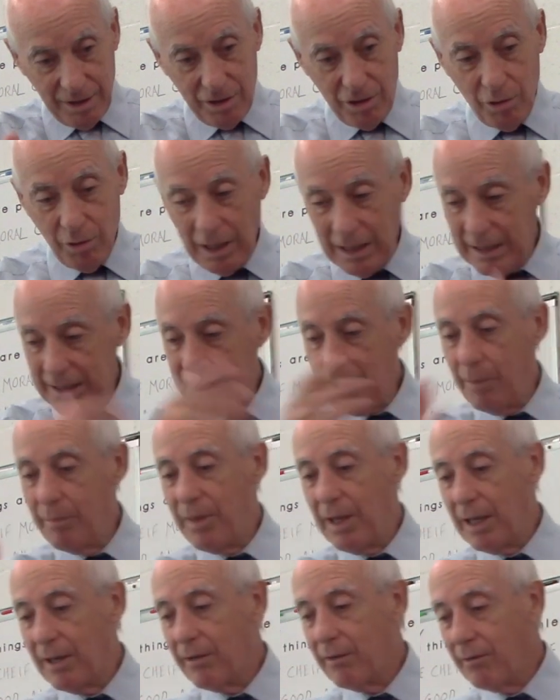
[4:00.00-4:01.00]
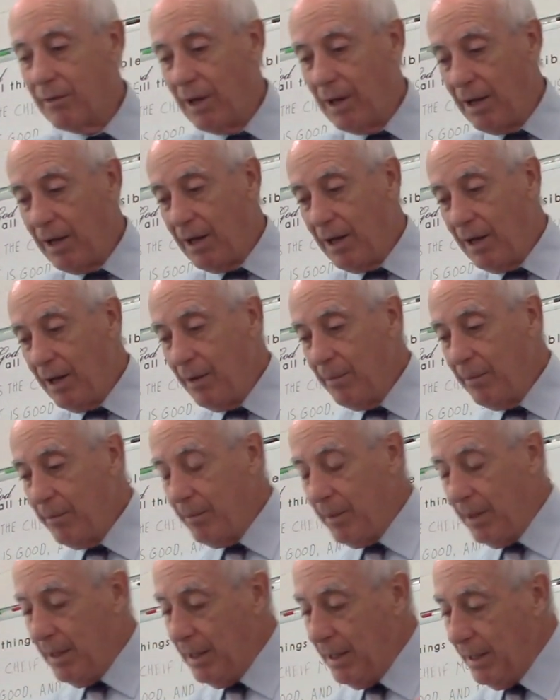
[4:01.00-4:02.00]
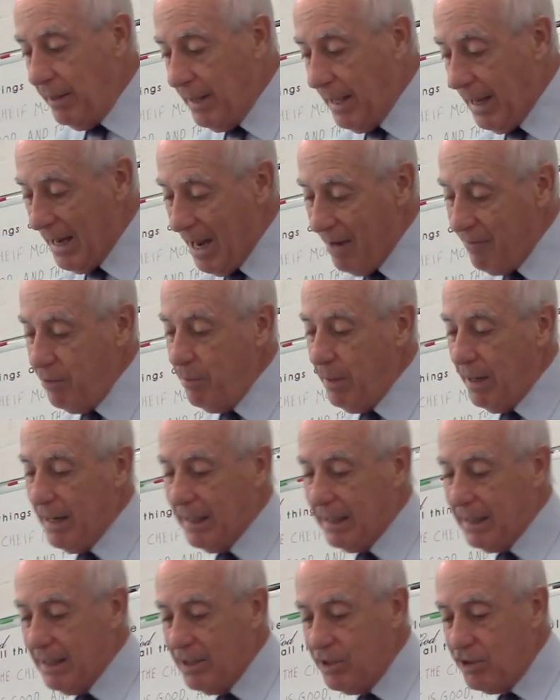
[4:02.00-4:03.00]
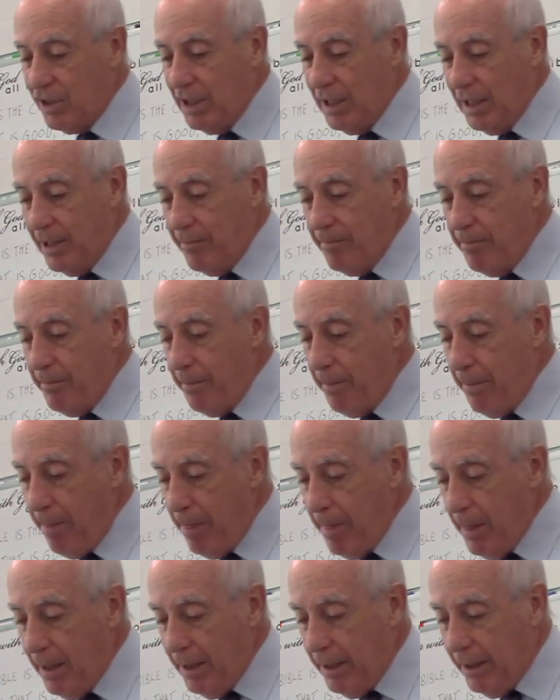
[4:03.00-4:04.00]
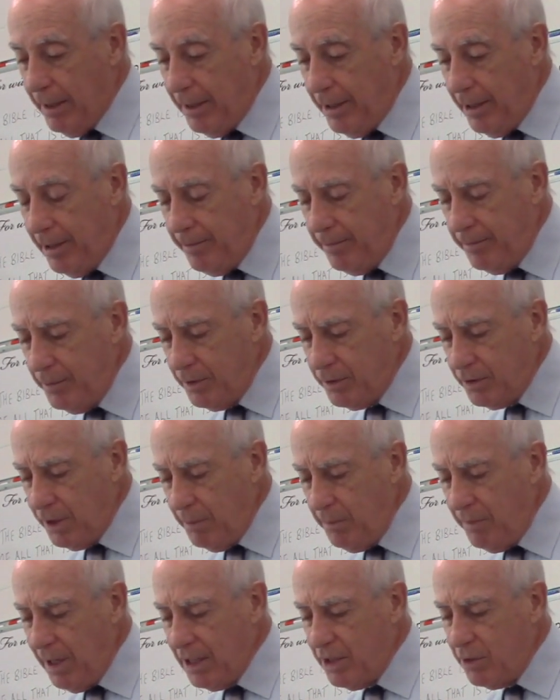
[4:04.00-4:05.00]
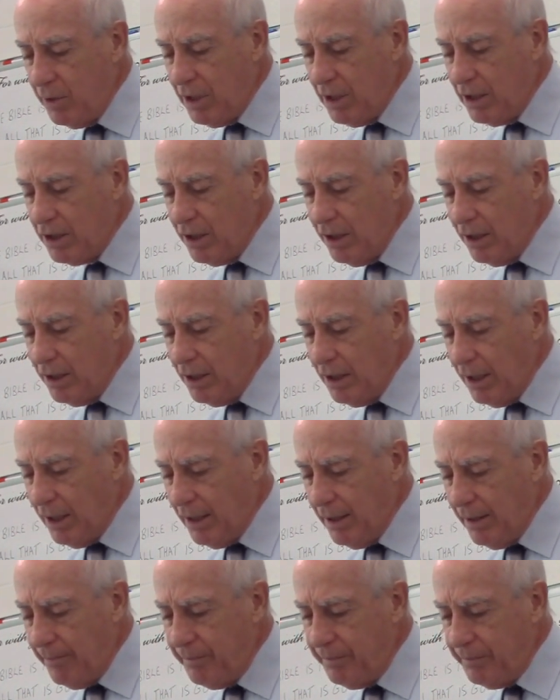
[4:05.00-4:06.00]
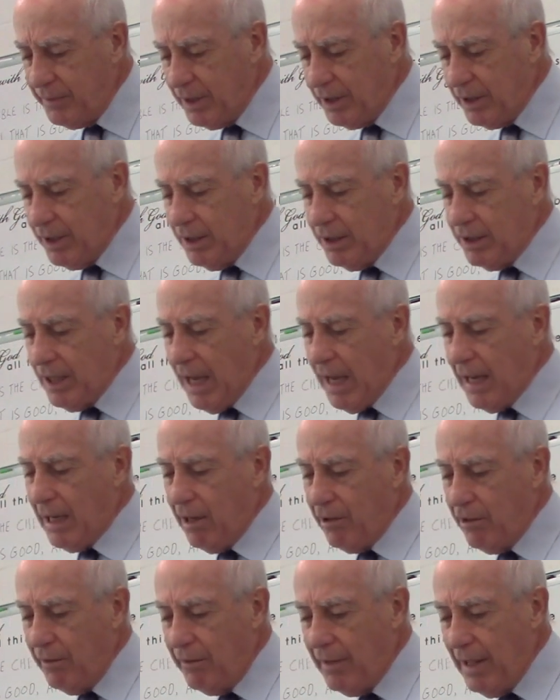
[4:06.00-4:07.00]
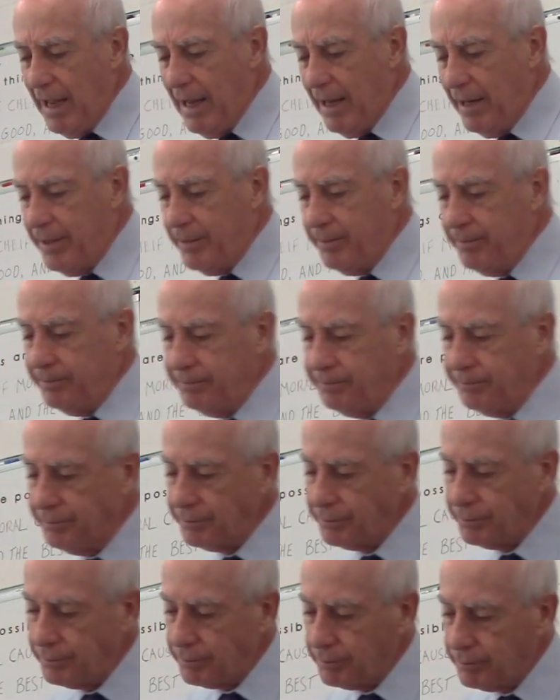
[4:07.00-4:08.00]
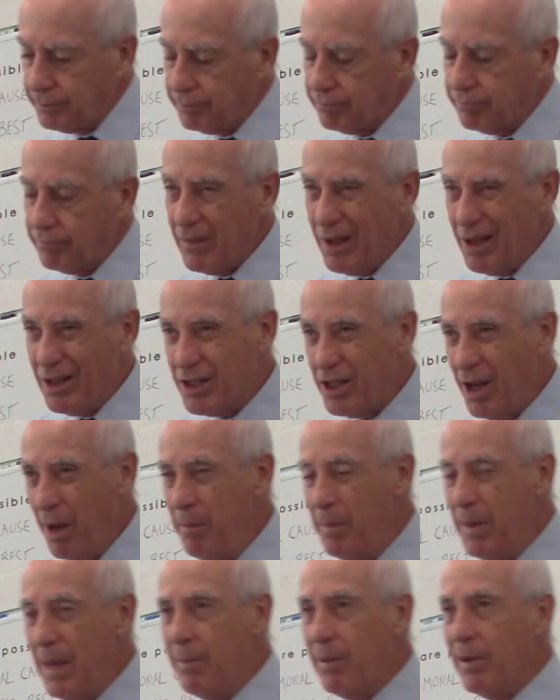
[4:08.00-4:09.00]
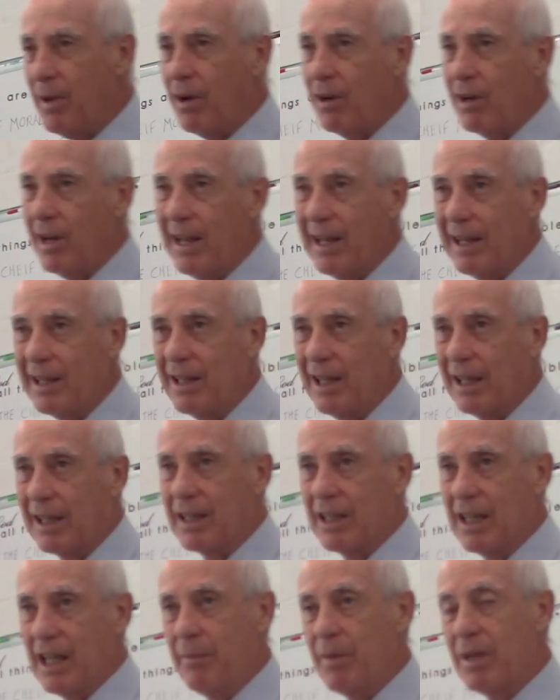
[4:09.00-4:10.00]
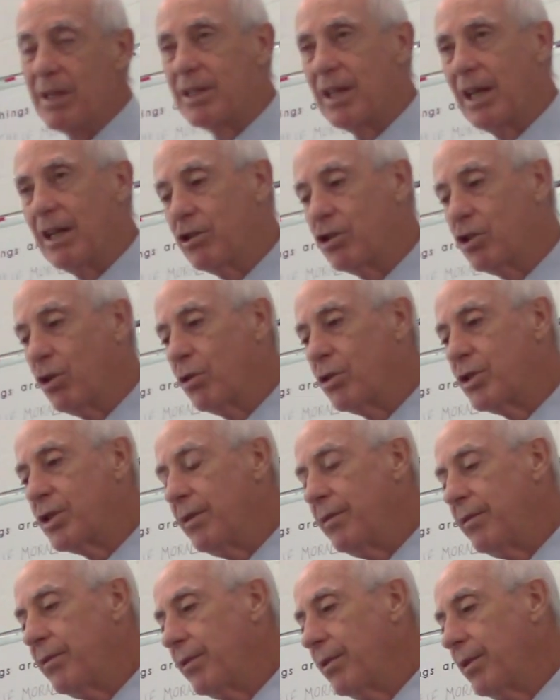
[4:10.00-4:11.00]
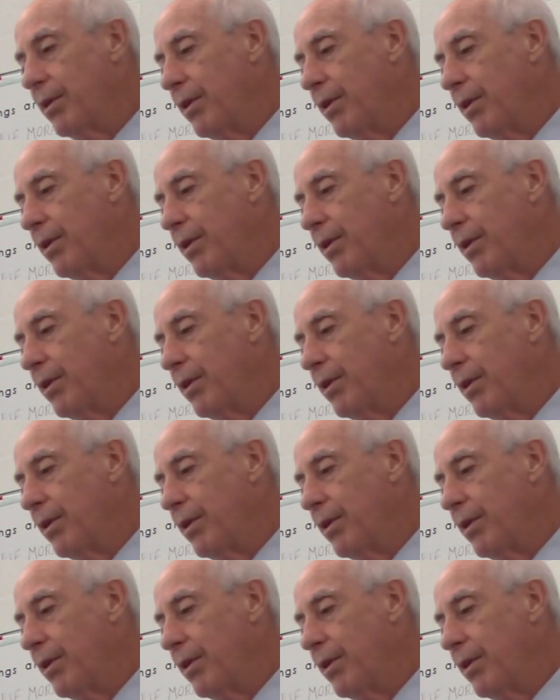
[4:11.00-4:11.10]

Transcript: doing something that everybody can see. Some things we just could take out of that. Some people are like Nicodemus and Joseph,